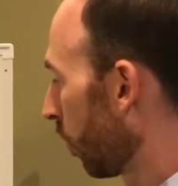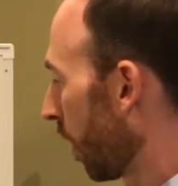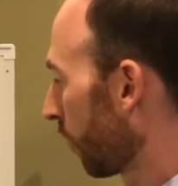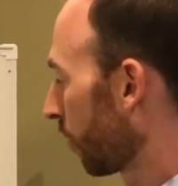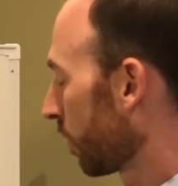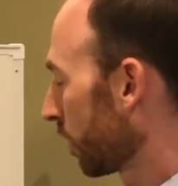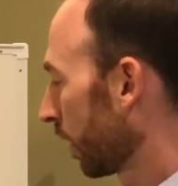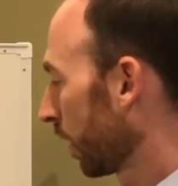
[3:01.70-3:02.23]

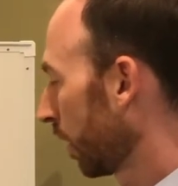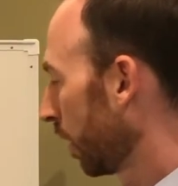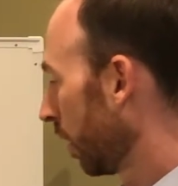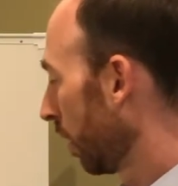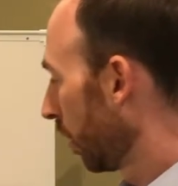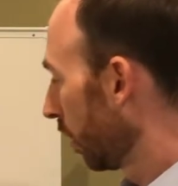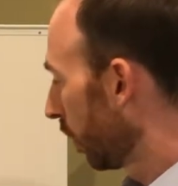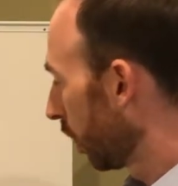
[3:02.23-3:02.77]
referencing
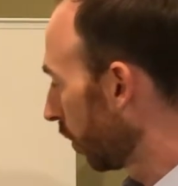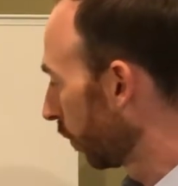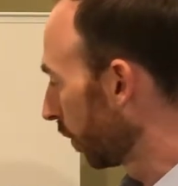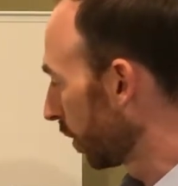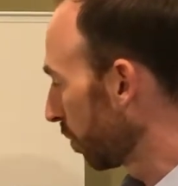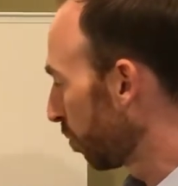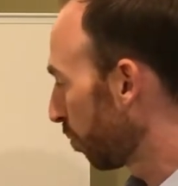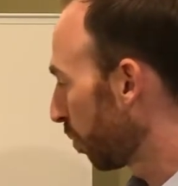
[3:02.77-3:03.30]

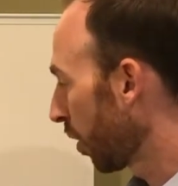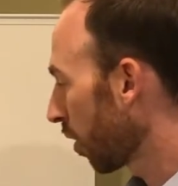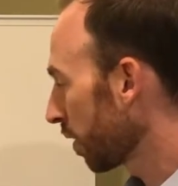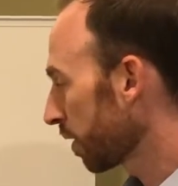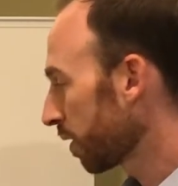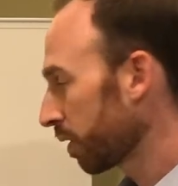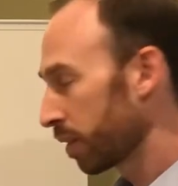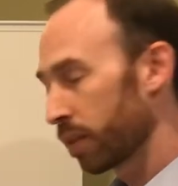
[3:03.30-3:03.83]
only
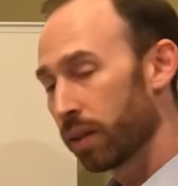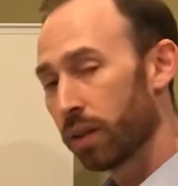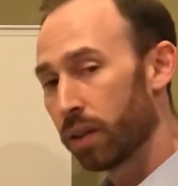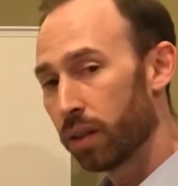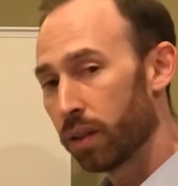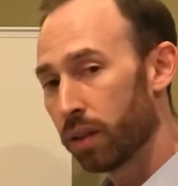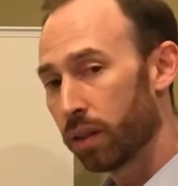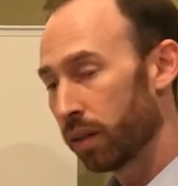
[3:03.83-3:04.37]
part
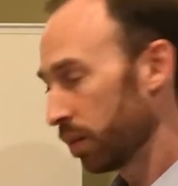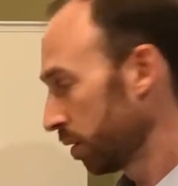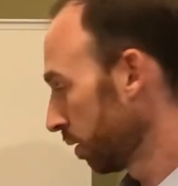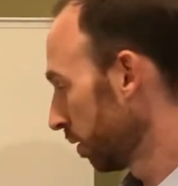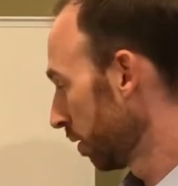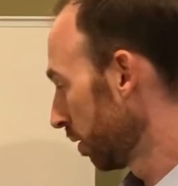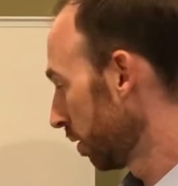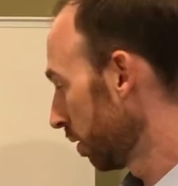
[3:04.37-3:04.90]

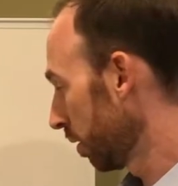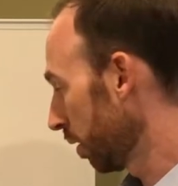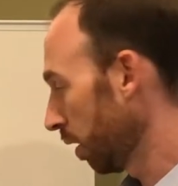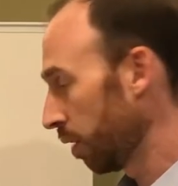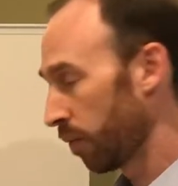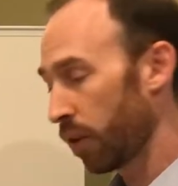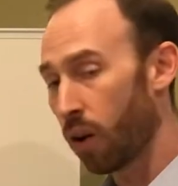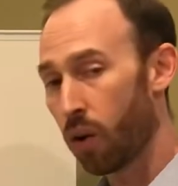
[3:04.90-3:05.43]

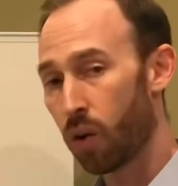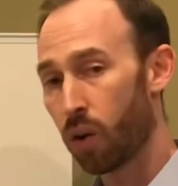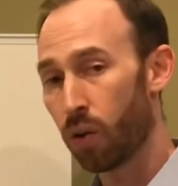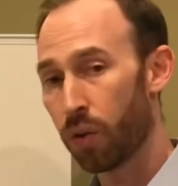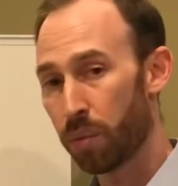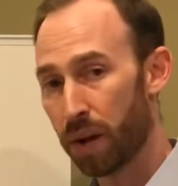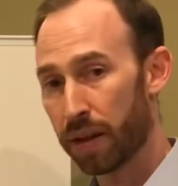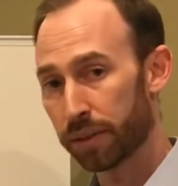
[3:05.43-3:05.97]
of all
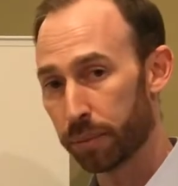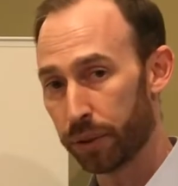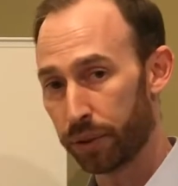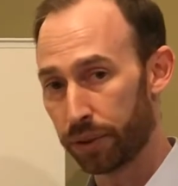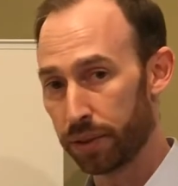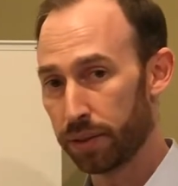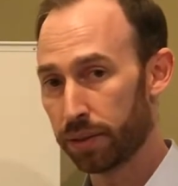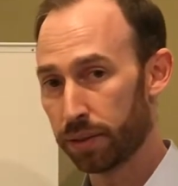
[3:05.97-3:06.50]
the
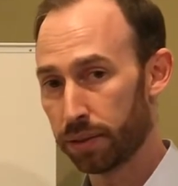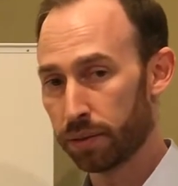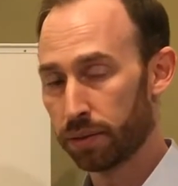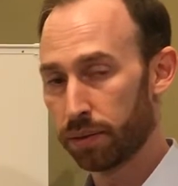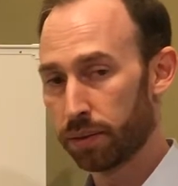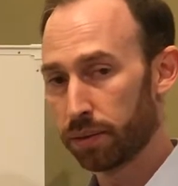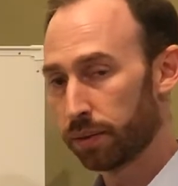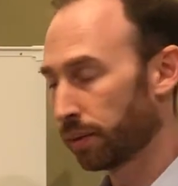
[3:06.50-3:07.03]
possibilities.
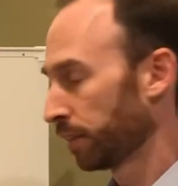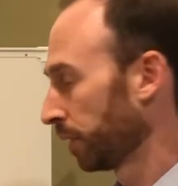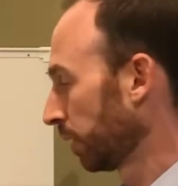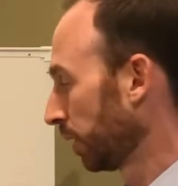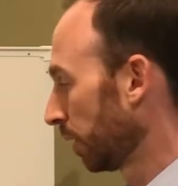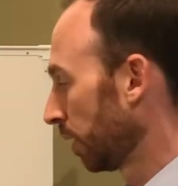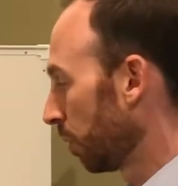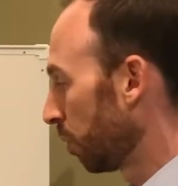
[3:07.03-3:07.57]

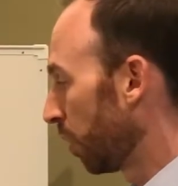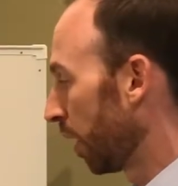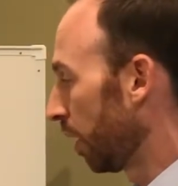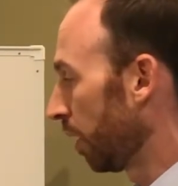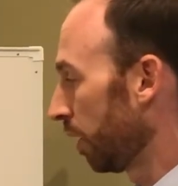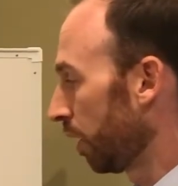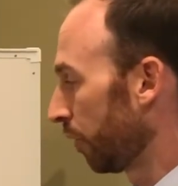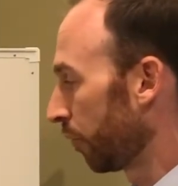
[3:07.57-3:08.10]

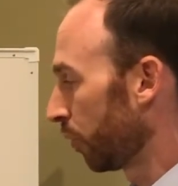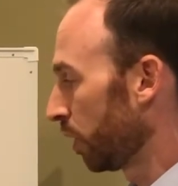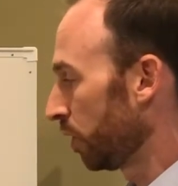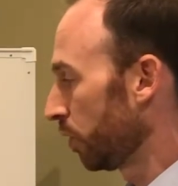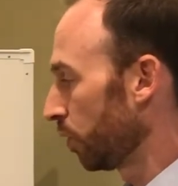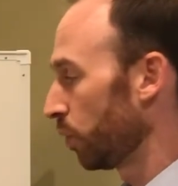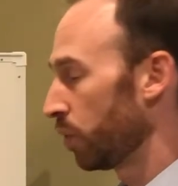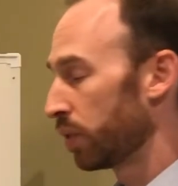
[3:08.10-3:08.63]
But if we
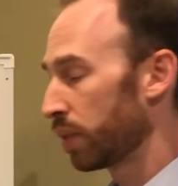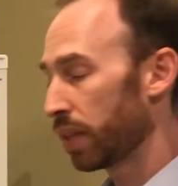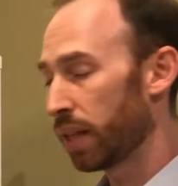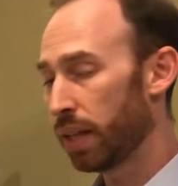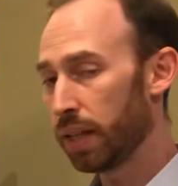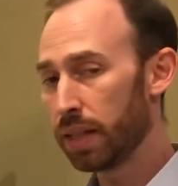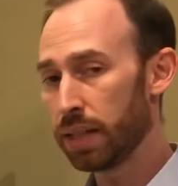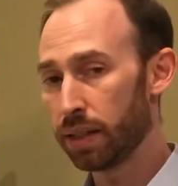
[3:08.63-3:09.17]
use
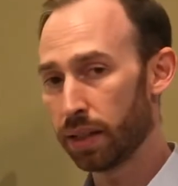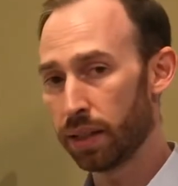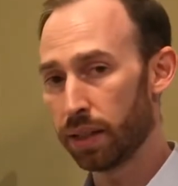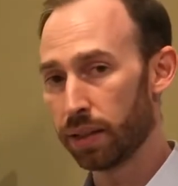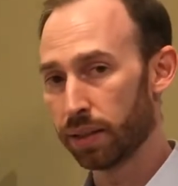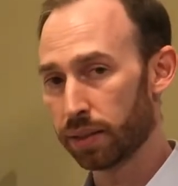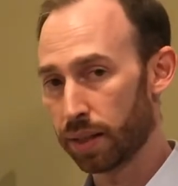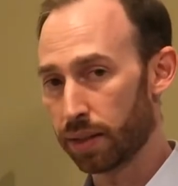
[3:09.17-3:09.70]
any in
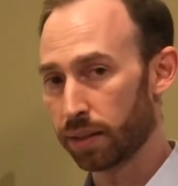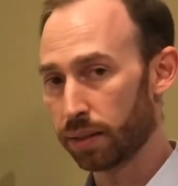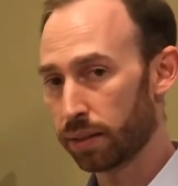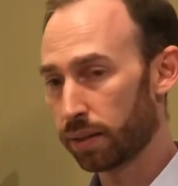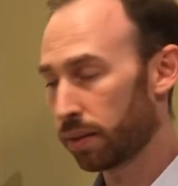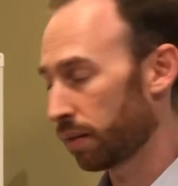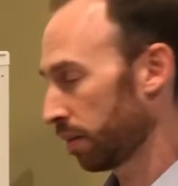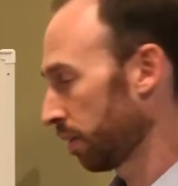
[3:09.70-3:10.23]
a
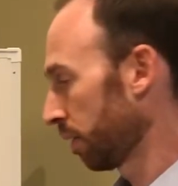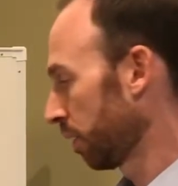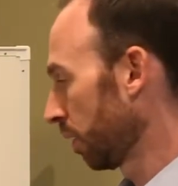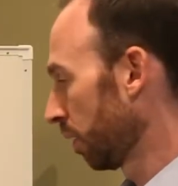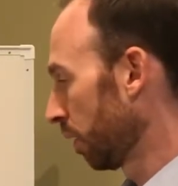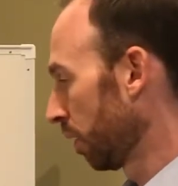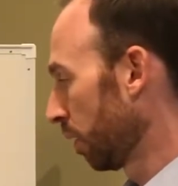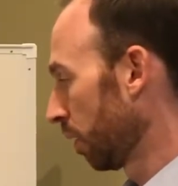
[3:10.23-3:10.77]
sentence,
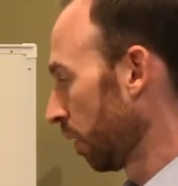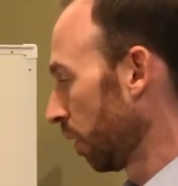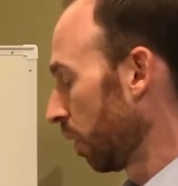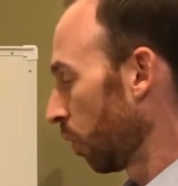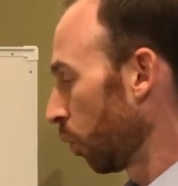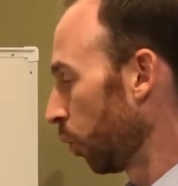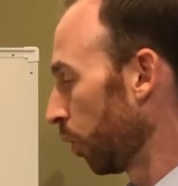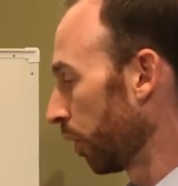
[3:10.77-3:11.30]

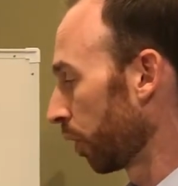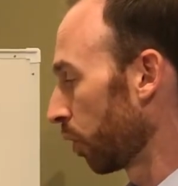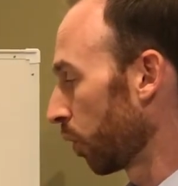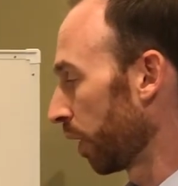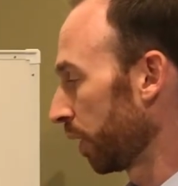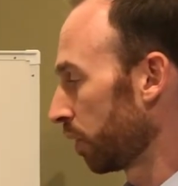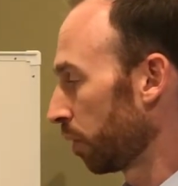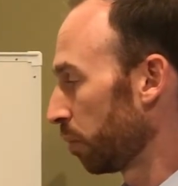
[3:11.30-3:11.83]
we're
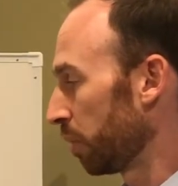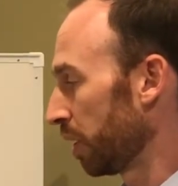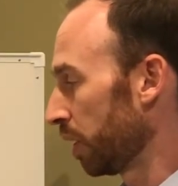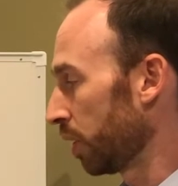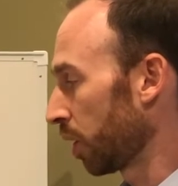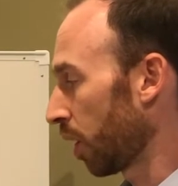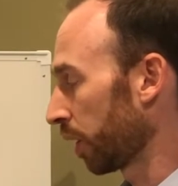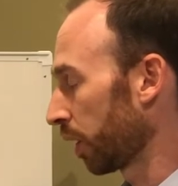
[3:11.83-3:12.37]
going to be
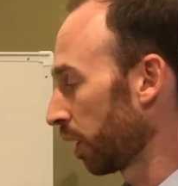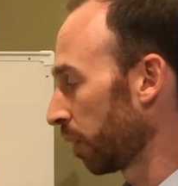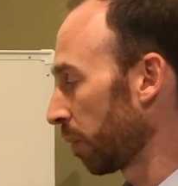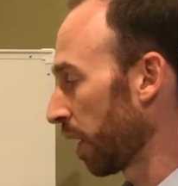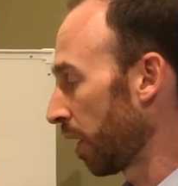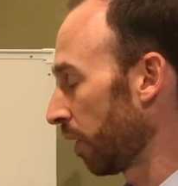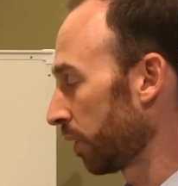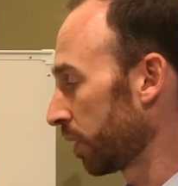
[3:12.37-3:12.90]
talking
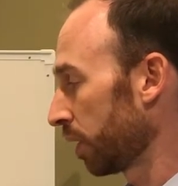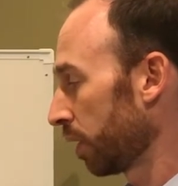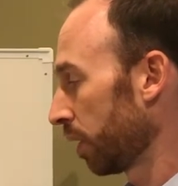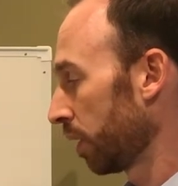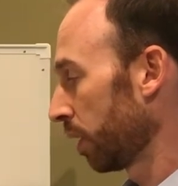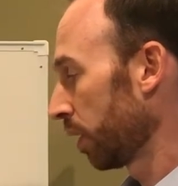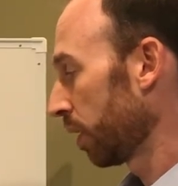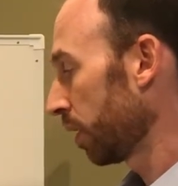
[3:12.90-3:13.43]
about
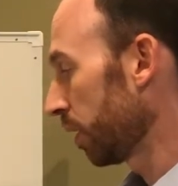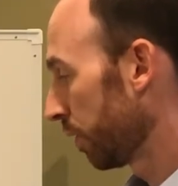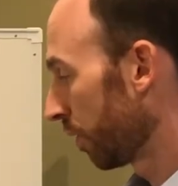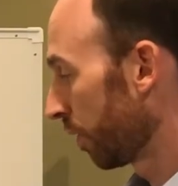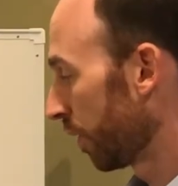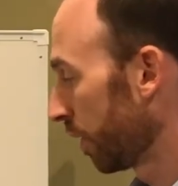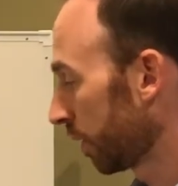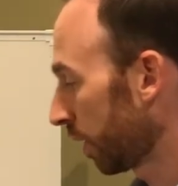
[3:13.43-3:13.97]

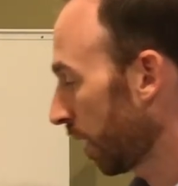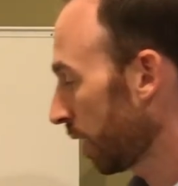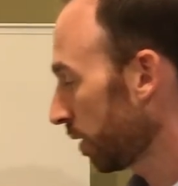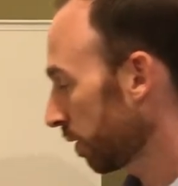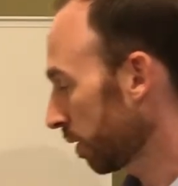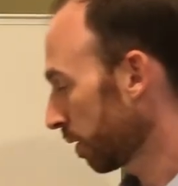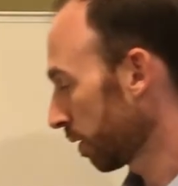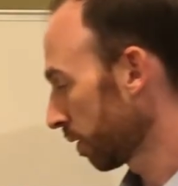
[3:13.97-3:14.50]
either this
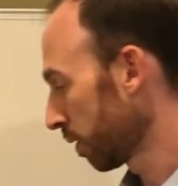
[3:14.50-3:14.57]
case,